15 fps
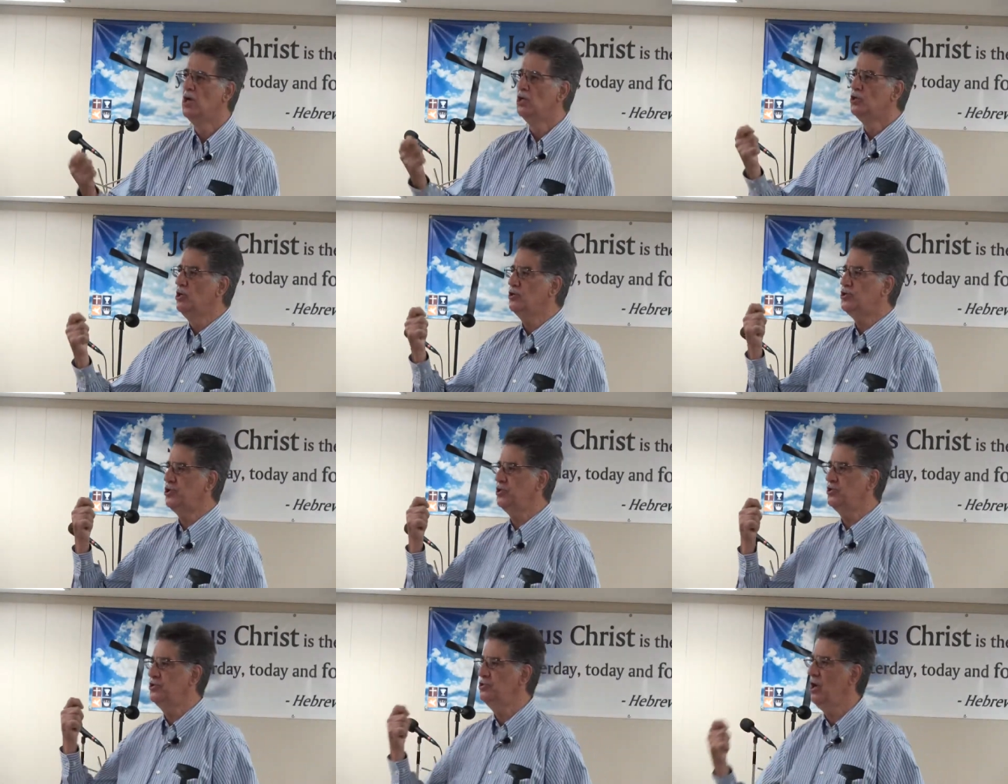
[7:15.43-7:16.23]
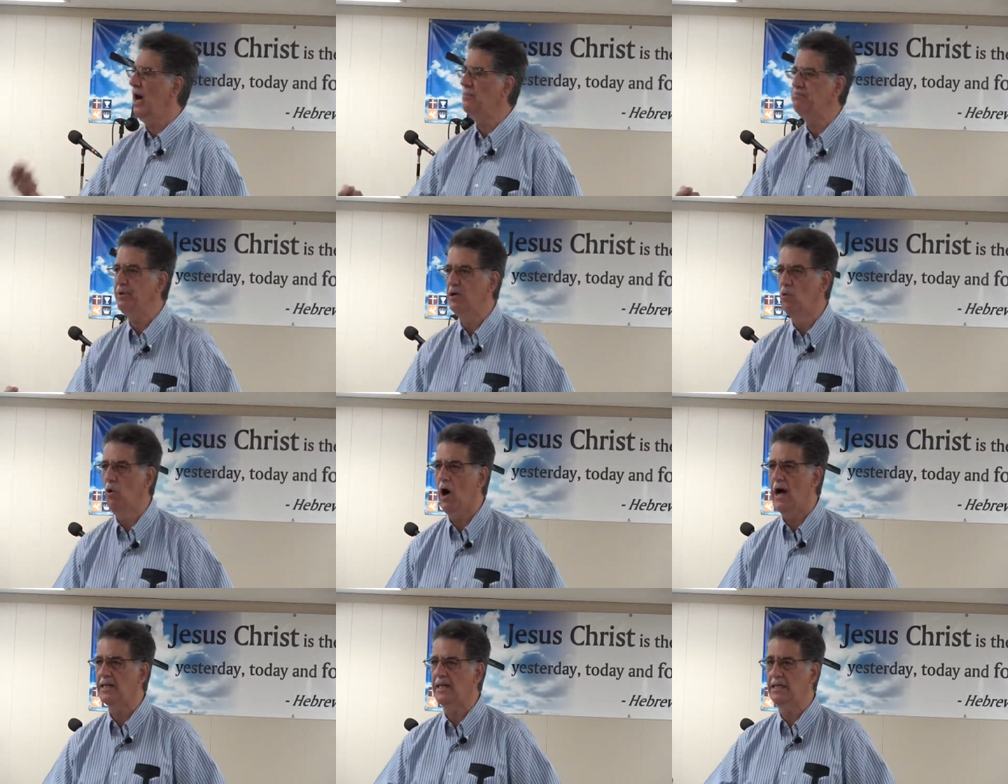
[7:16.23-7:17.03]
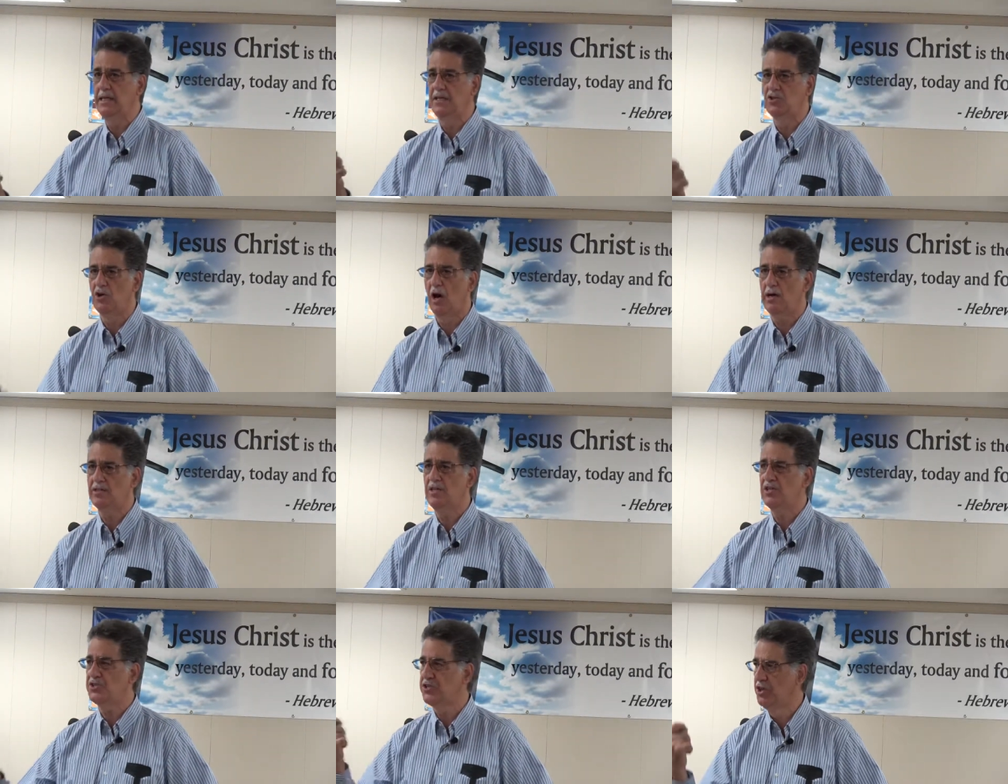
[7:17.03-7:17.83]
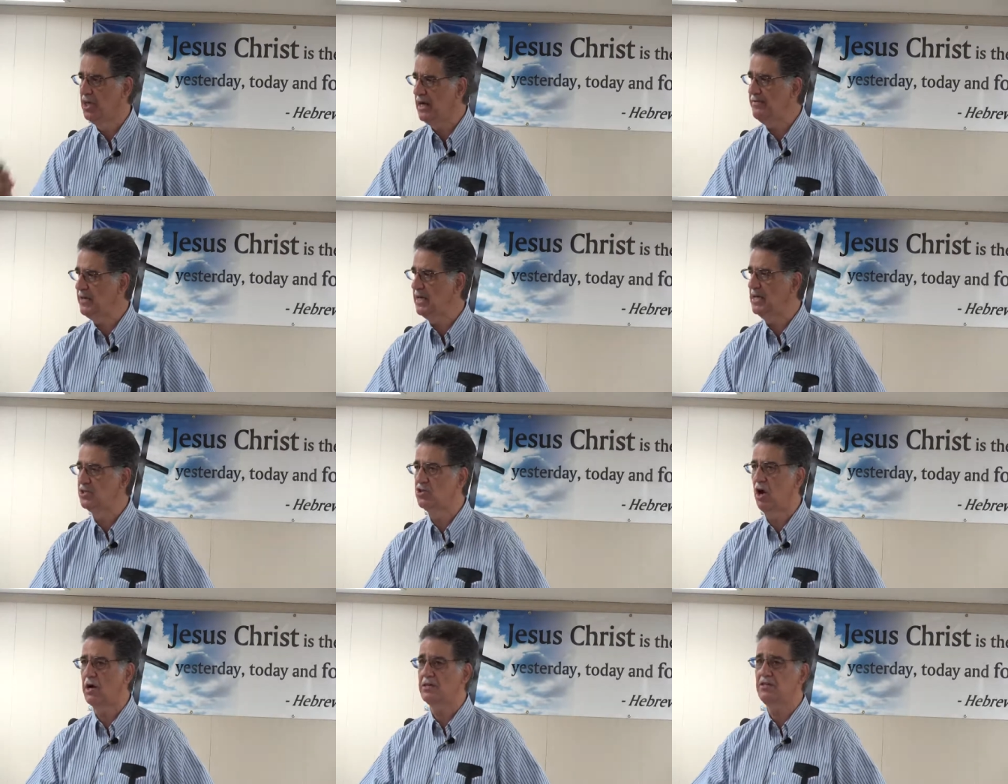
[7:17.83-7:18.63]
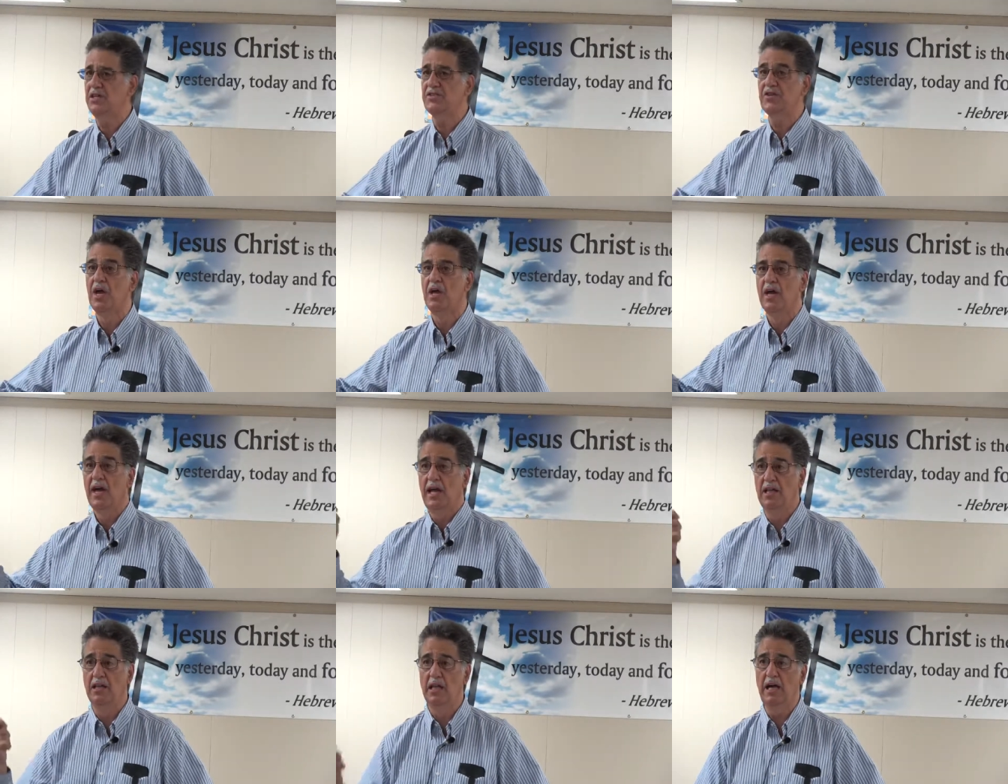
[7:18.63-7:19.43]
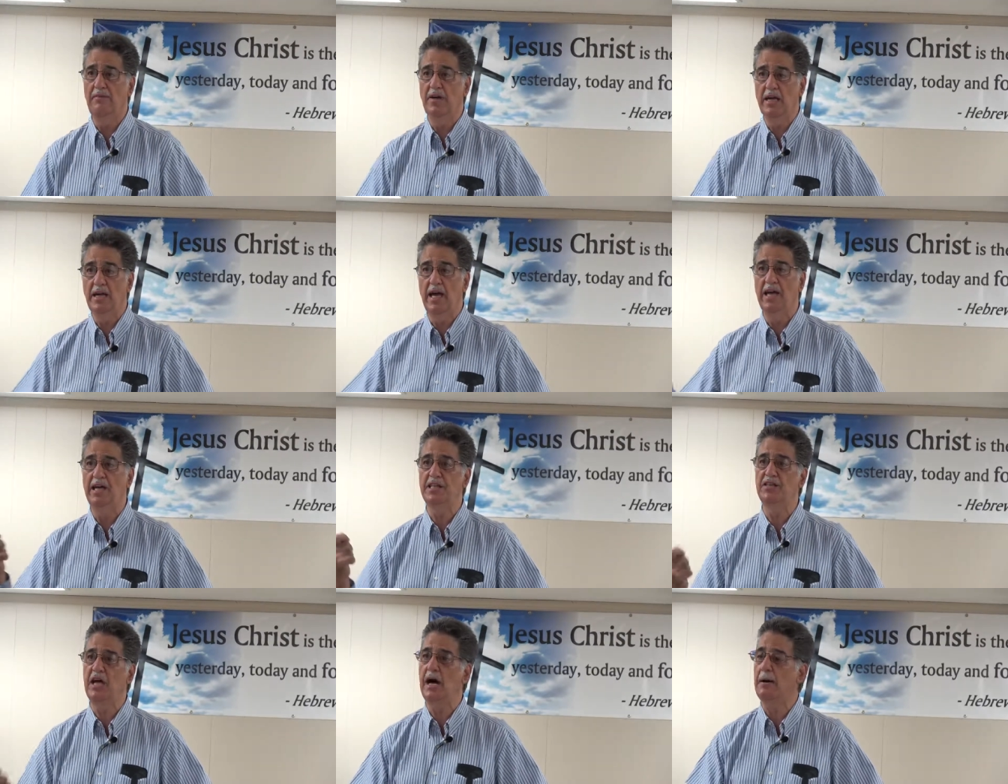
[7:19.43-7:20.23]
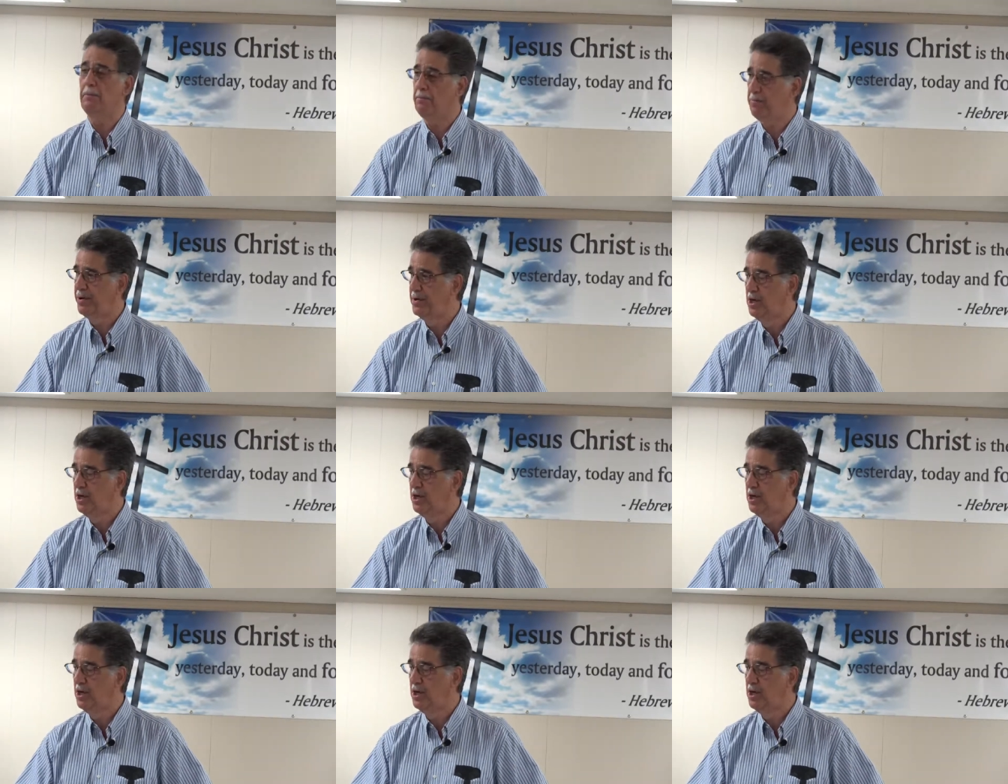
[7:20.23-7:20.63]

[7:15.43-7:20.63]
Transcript: You should not be walking in darkness, living in darkness, and living in a dump.